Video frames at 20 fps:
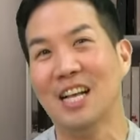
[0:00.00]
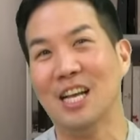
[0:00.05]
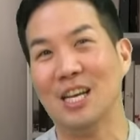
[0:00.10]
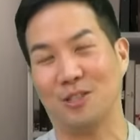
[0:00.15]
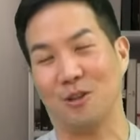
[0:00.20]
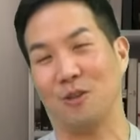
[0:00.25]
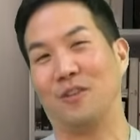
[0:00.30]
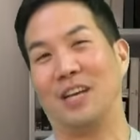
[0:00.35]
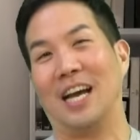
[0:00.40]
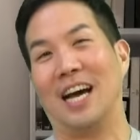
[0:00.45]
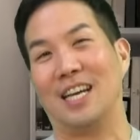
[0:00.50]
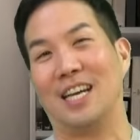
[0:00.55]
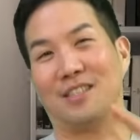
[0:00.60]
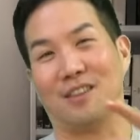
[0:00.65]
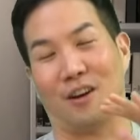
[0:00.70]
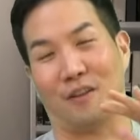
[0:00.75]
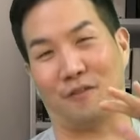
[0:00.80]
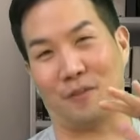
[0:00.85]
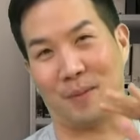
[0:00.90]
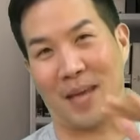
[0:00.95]
So if you guys
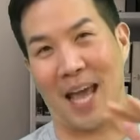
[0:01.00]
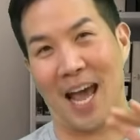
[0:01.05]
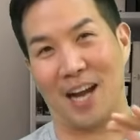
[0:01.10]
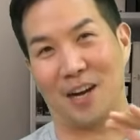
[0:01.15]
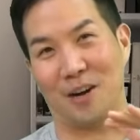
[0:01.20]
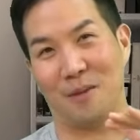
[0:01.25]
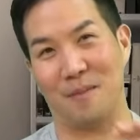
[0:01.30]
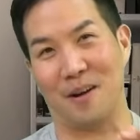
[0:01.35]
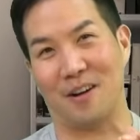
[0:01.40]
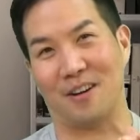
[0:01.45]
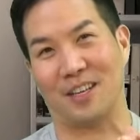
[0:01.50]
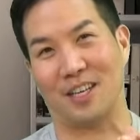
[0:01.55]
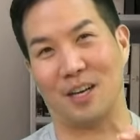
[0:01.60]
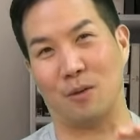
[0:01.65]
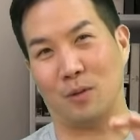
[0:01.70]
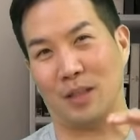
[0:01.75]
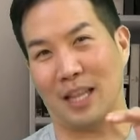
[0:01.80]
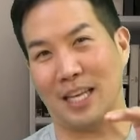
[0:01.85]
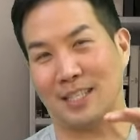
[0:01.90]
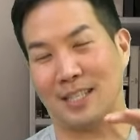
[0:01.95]
are from Canada, America,
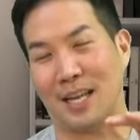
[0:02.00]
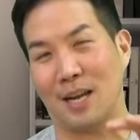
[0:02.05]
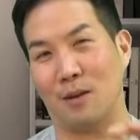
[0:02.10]
when they say